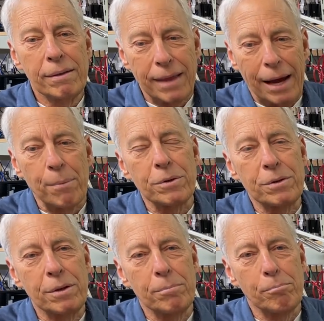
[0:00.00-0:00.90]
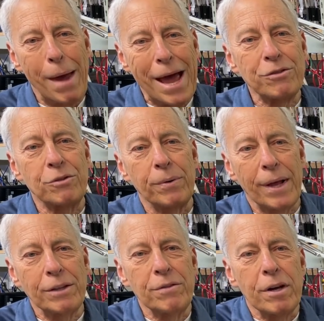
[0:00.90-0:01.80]
That was the mastery.
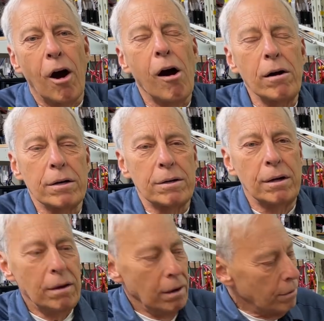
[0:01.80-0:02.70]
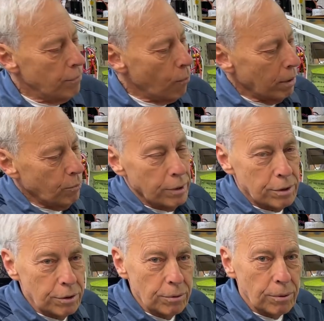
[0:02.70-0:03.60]
That's the art of what we
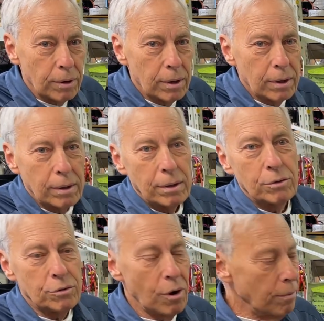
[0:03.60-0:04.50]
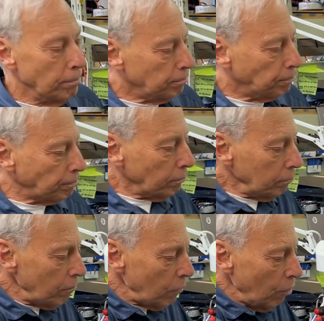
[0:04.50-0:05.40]
do. So
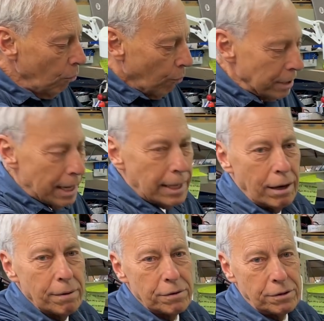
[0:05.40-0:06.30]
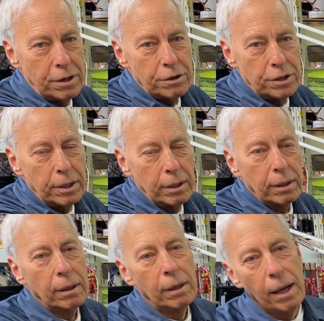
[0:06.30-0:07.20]
we take care of the synergy
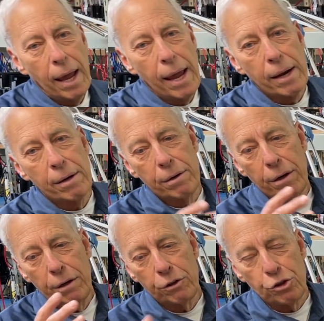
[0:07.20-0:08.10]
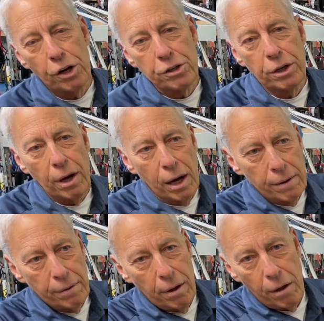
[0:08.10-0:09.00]
and judge it
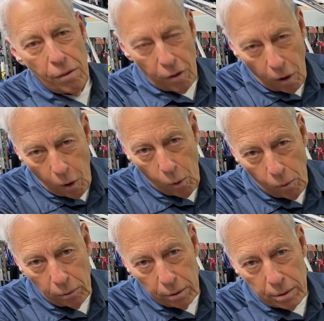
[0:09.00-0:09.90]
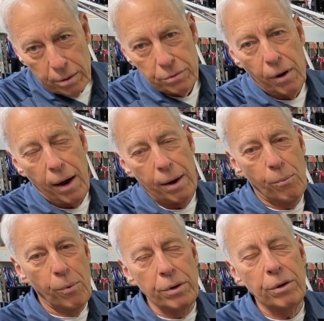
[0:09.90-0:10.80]
on the whole. So I
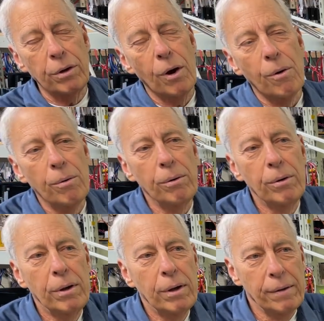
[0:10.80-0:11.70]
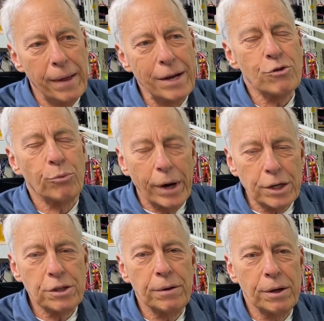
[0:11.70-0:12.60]
wouldn't go in that
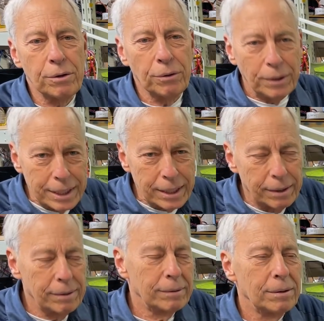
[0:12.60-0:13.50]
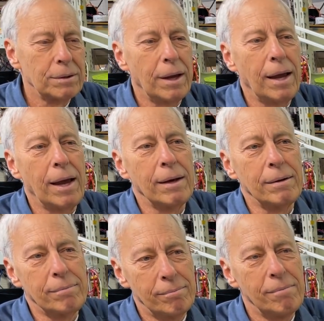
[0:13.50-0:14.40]
direction that you're leaning.
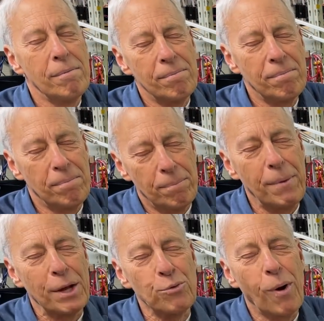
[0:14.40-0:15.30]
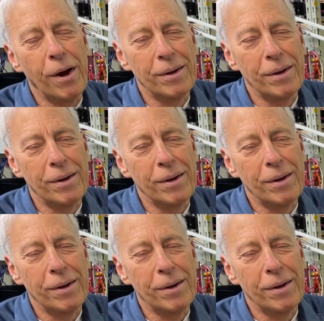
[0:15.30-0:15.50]
And that's why.